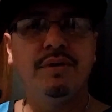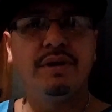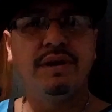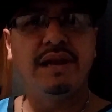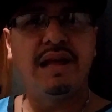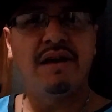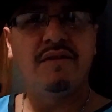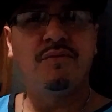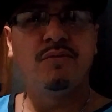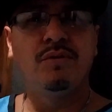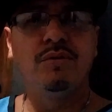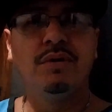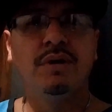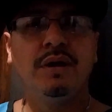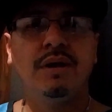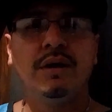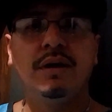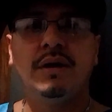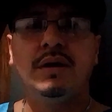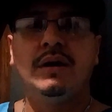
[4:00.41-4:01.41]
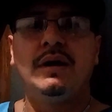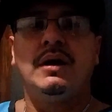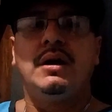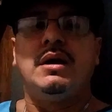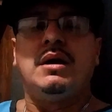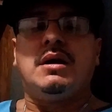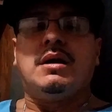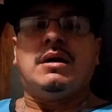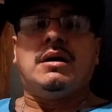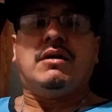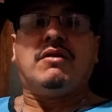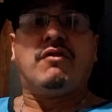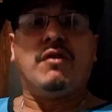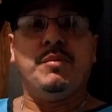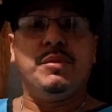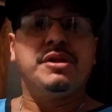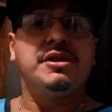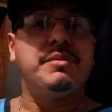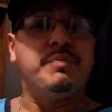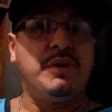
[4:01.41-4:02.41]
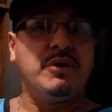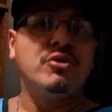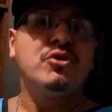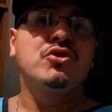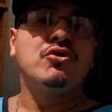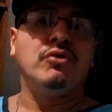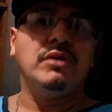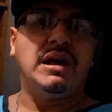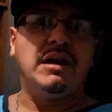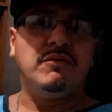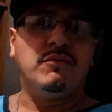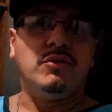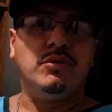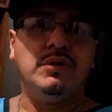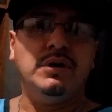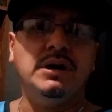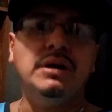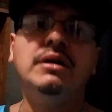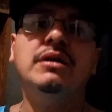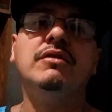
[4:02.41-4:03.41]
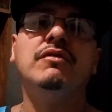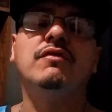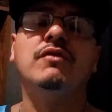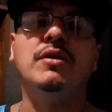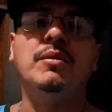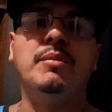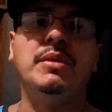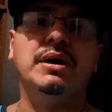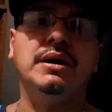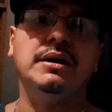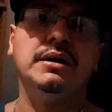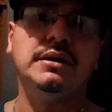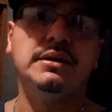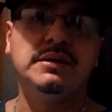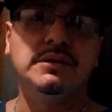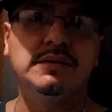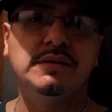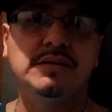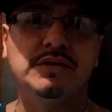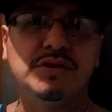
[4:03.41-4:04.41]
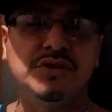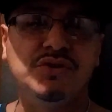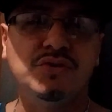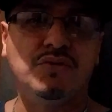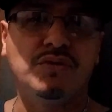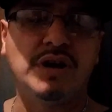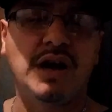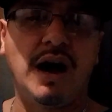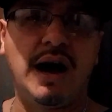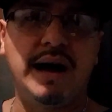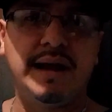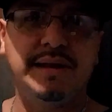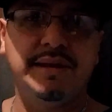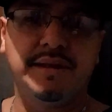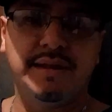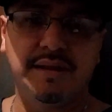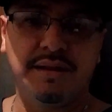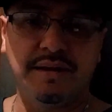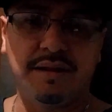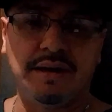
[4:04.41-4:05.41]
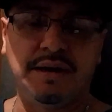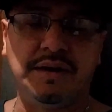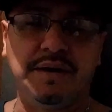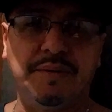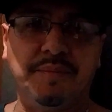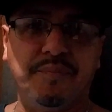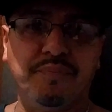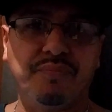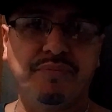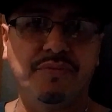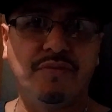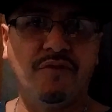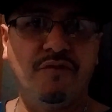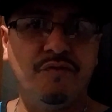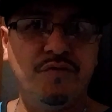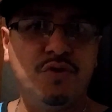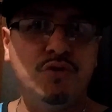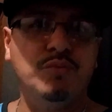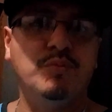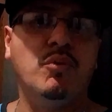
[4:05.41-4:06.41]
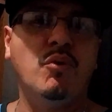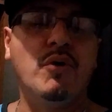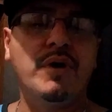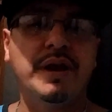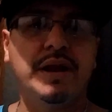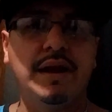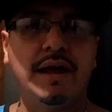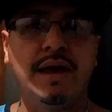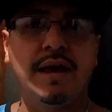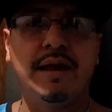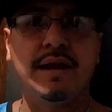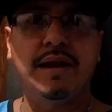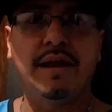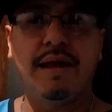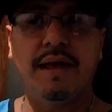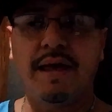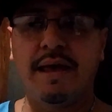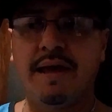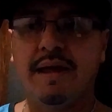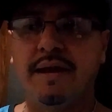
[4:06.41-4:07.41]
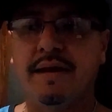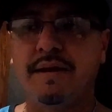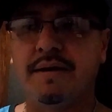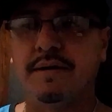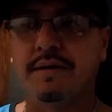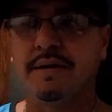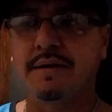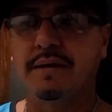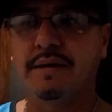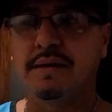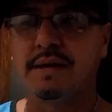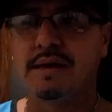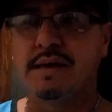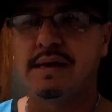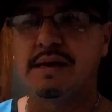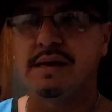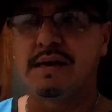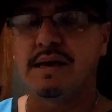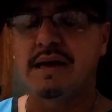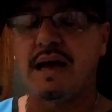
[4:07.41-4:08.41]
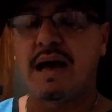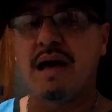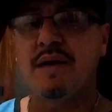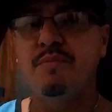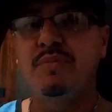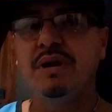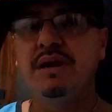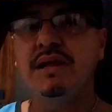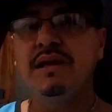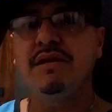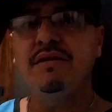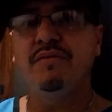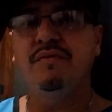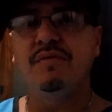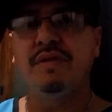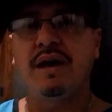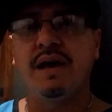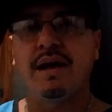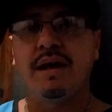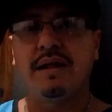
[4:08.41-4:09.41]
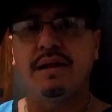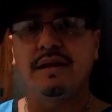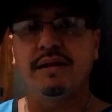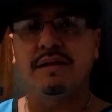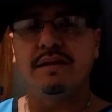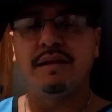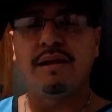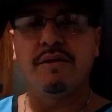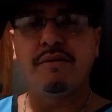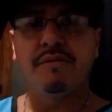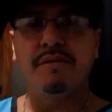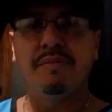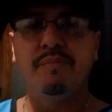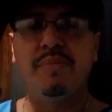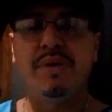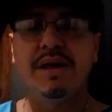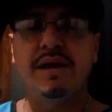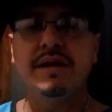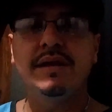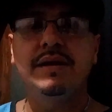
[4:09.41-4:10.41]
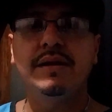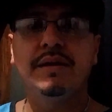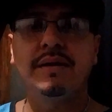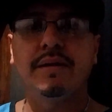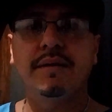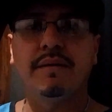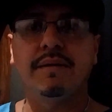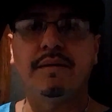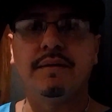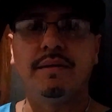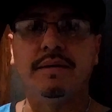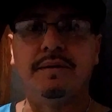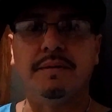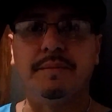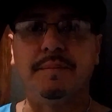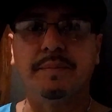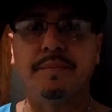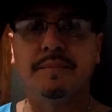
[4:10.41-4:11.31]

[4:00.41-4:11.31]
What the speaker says: level, from the spiritual level, from God's viewpoint, and I believe that there's been a